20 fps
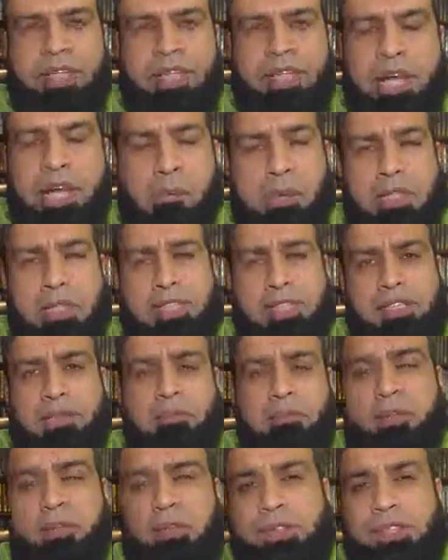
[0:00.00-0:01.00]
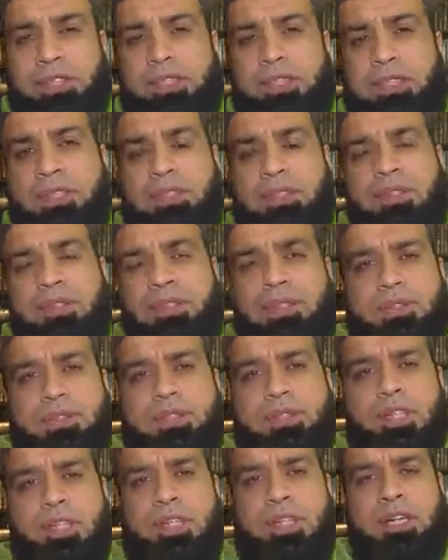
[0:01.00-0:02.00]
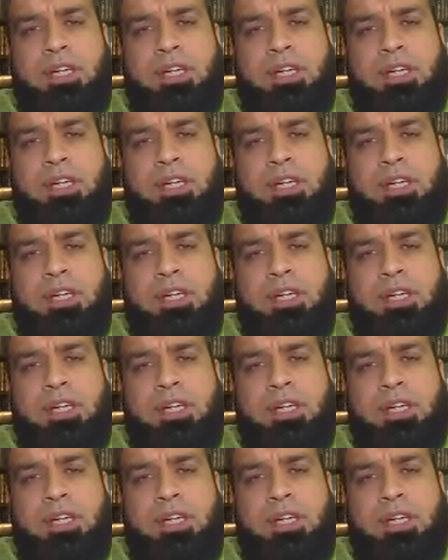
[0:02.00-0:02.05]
Number six, brothers and sisters,